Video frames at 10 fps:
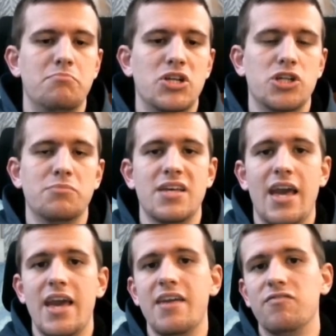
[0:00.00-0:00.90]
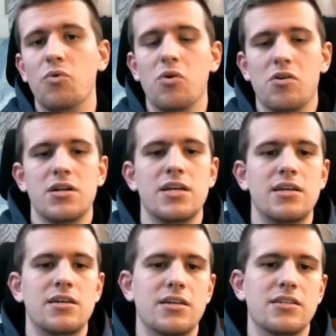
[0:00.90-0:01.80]
Bishop to a4
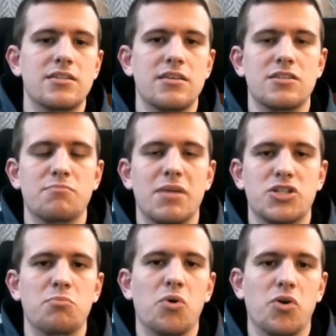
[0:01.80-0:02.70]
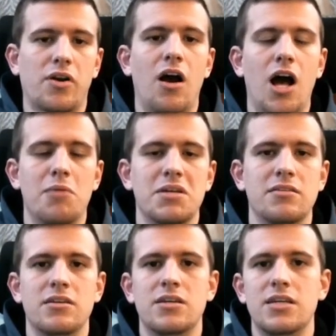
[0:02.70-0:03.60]
is much more
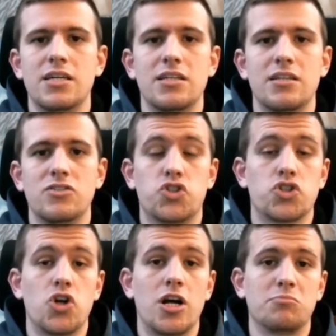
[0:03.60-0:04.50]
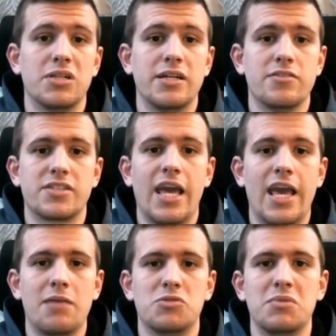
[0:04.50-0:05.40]
common in strong players'
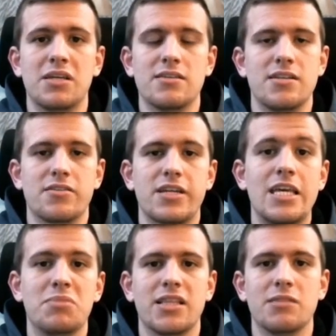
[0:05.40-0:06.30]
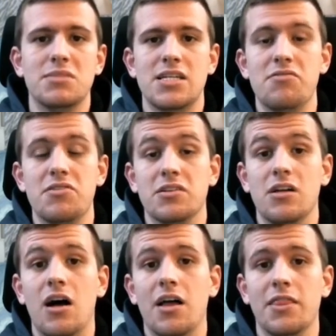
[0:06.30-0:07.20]
games because they're keeping the material
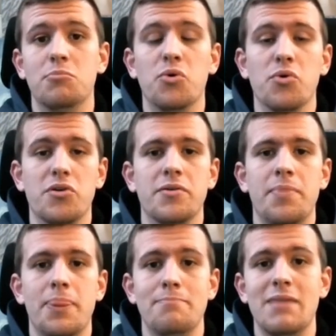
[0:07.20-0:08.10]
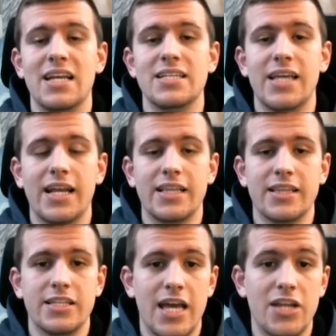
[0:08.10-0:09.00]
on the board, maintaining
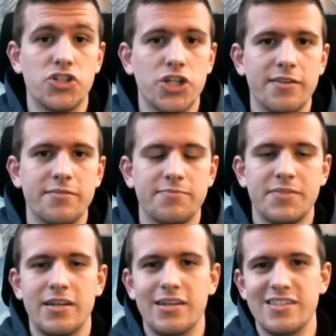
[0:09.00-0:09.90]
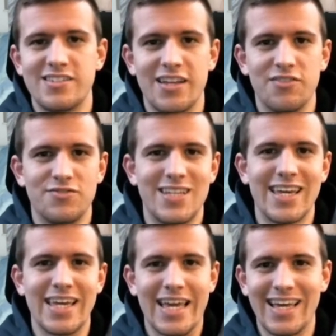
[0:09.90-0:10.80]
the tension, instead of
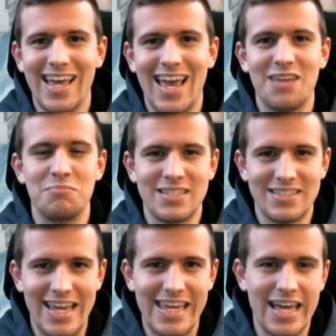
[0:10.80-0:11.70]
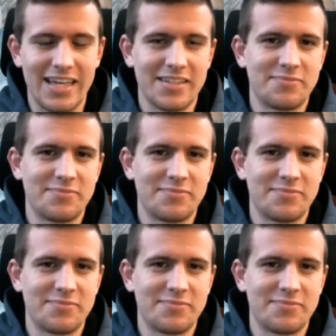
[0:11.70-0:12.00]
taking and mistaking.